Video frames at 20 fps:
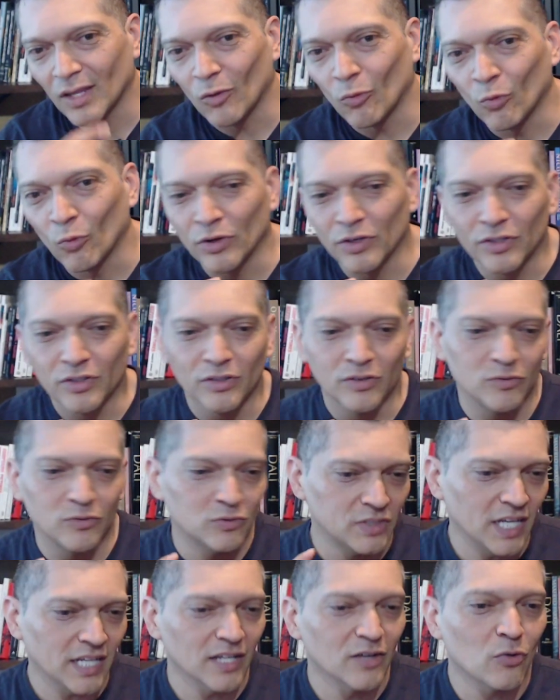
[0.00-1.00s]
we're
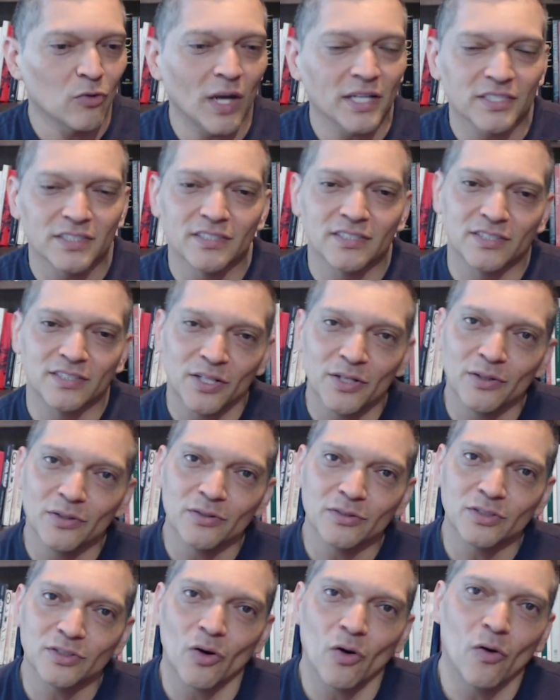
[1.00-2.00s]
taking questions
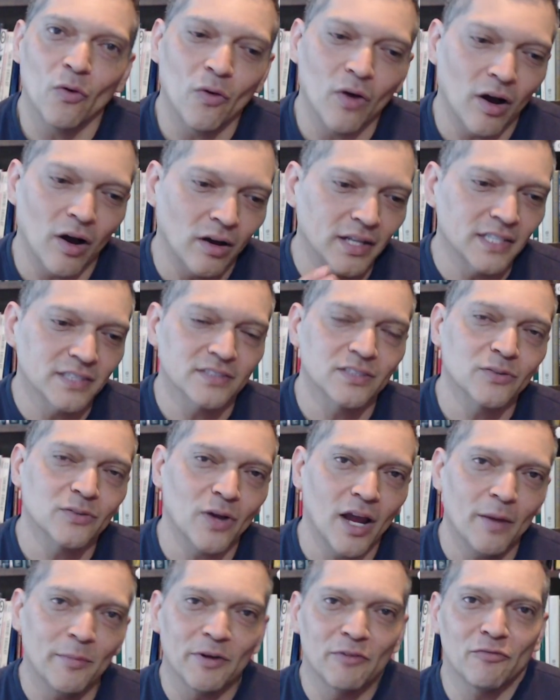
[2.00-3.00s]
too. So on
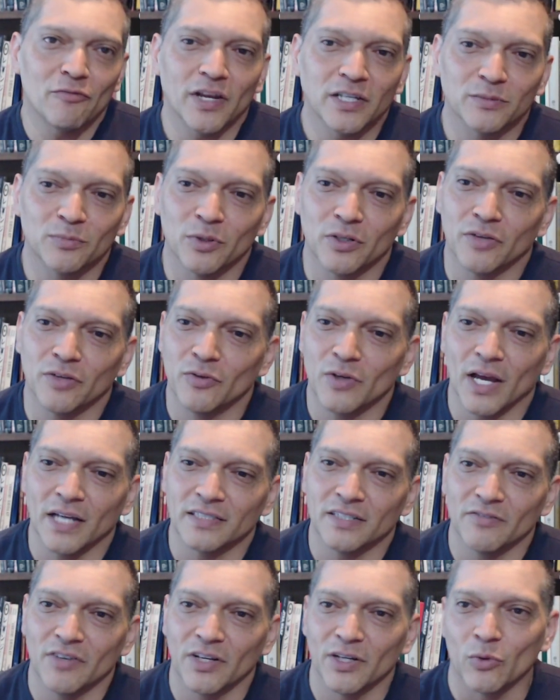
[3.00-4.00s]
Instagram and Facebook, if you guys
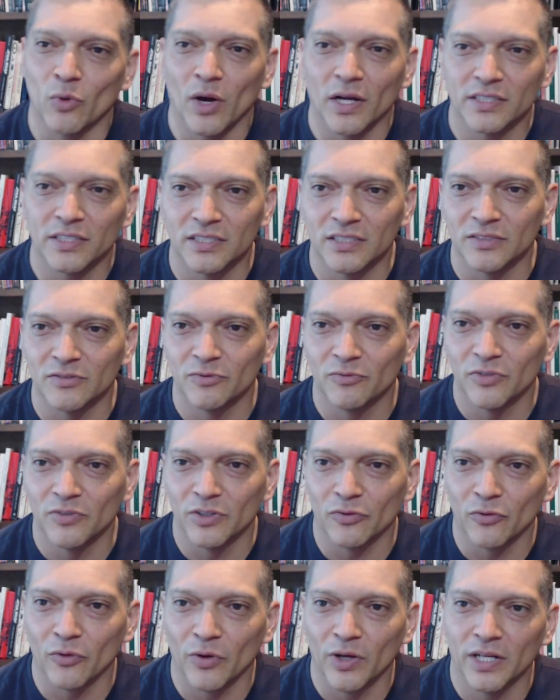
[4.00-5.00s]
have any questions,
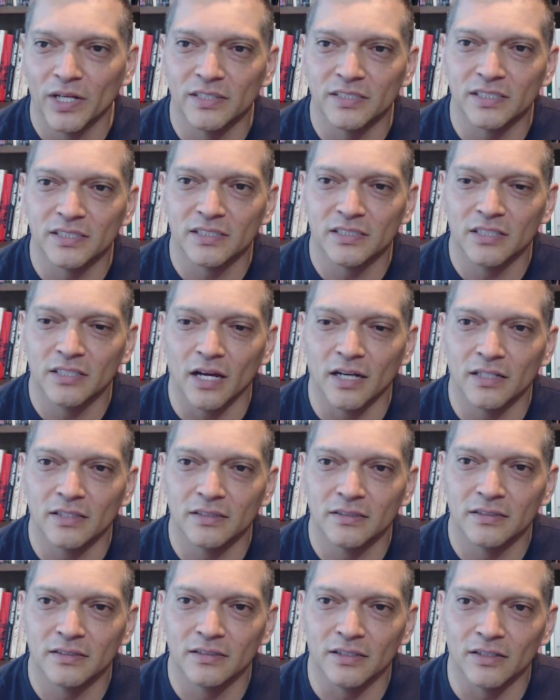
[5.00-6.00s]
feel free to just
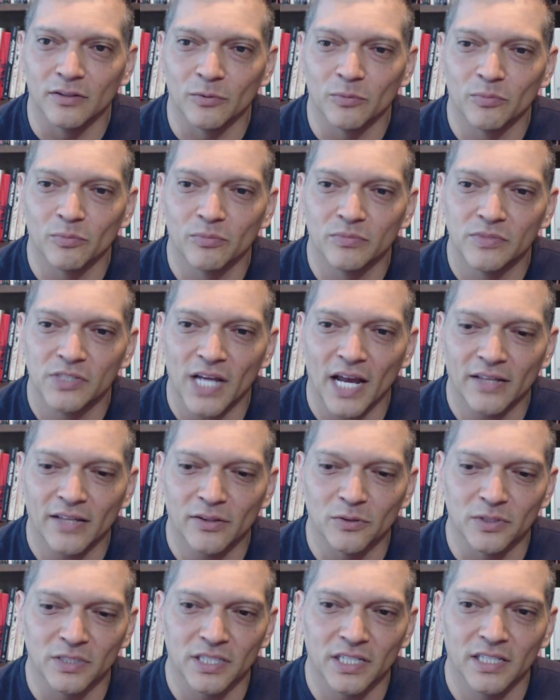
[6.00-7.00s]
chat
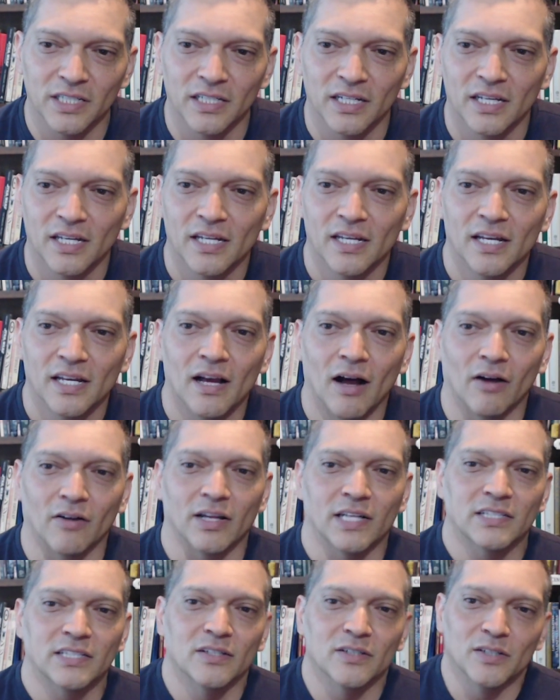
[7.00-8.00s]
those in. I'll
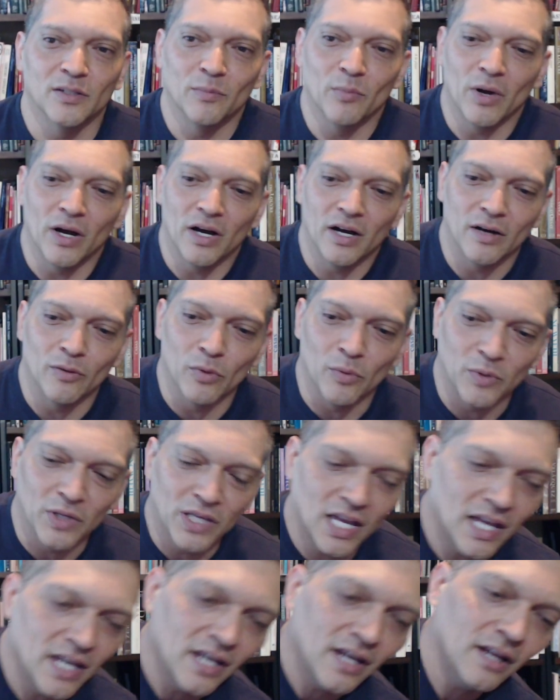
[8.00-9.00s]
get to them when we
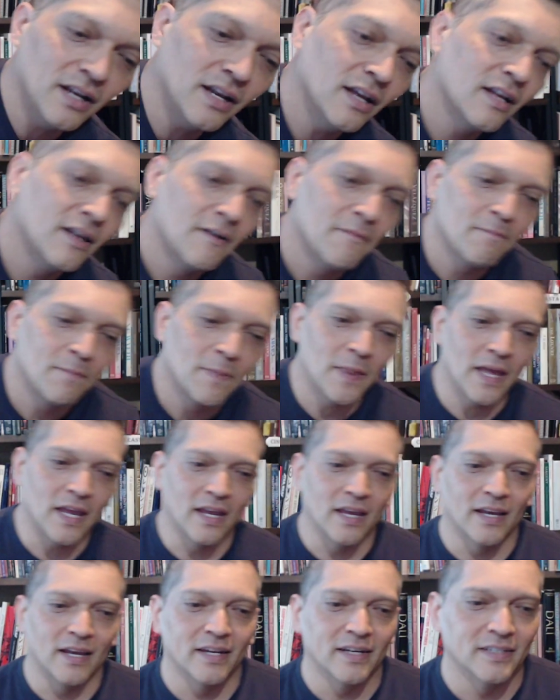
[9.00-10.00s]
can,
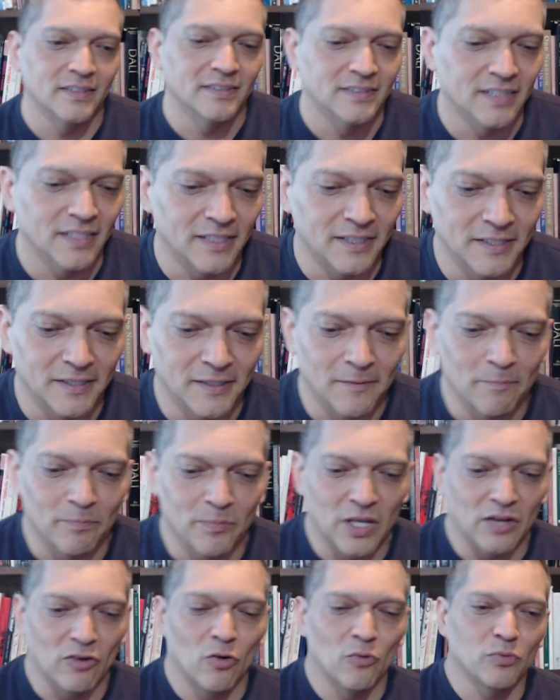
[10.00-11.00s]
and
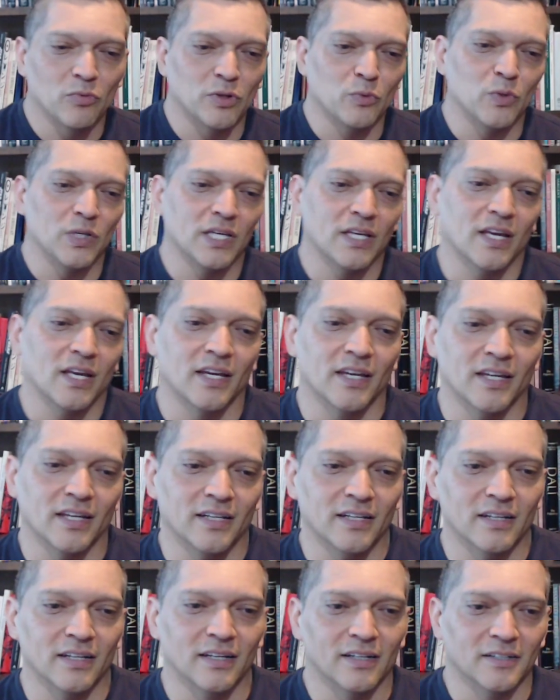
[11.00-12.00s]
hopefully we
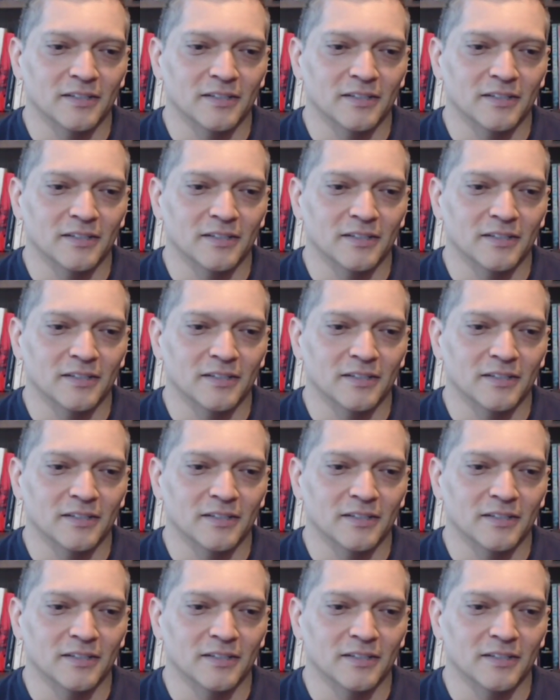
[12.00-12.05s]
can